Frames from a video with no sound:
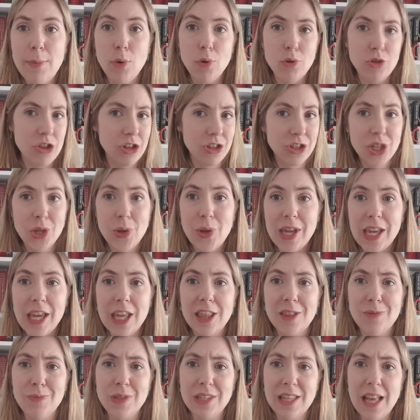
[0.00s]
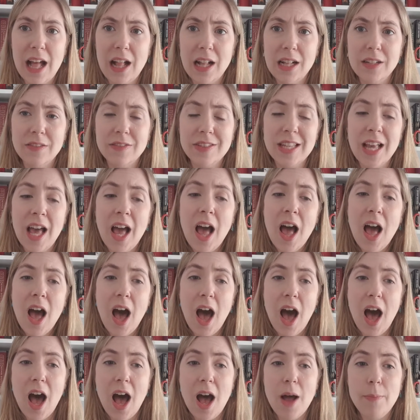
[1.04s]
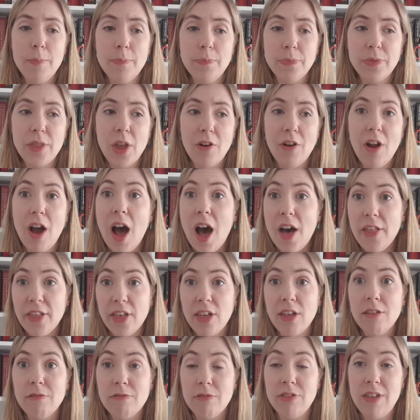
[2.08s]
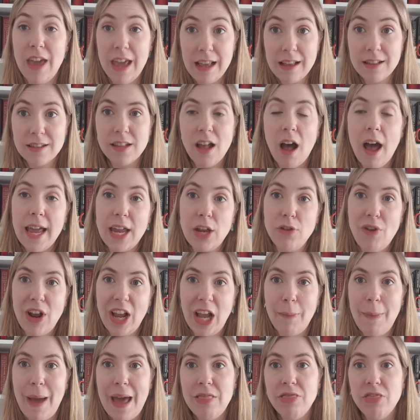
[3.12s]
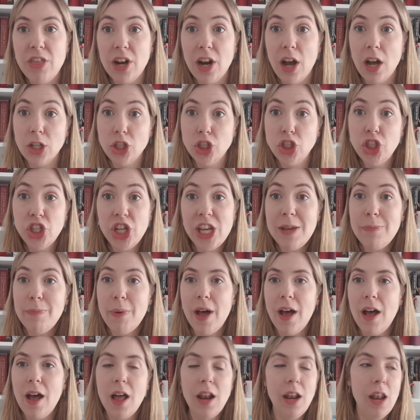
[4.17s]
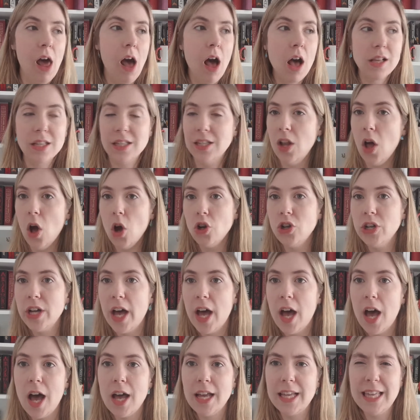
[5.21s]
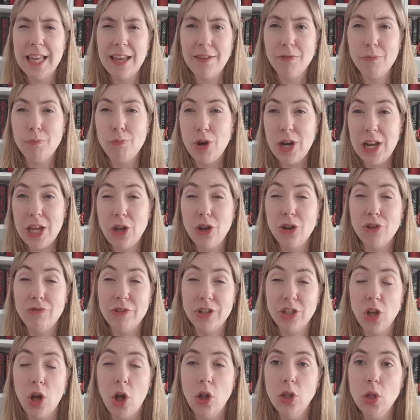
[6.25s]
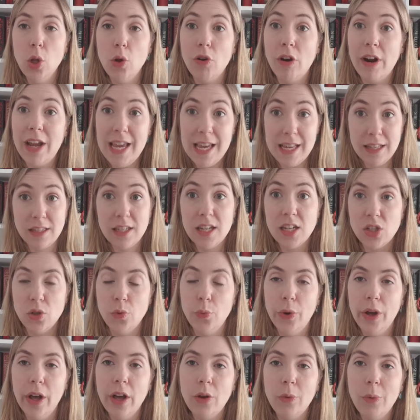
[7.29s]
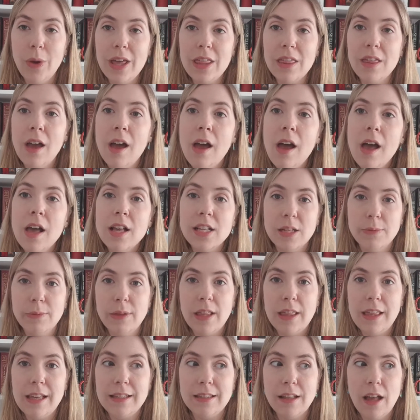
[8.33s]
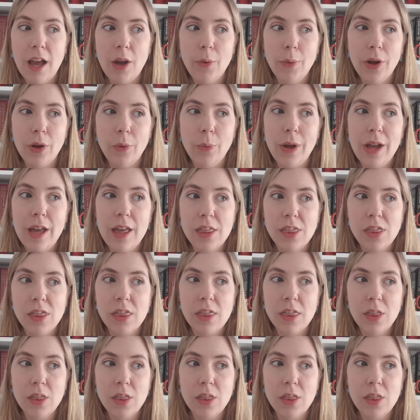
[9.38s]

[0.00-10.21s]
or just doing it themselves, there are other things that I can recommend that are cheaper, last longer, give a pretty good result, or are easier to work with. Some of the things that I work with,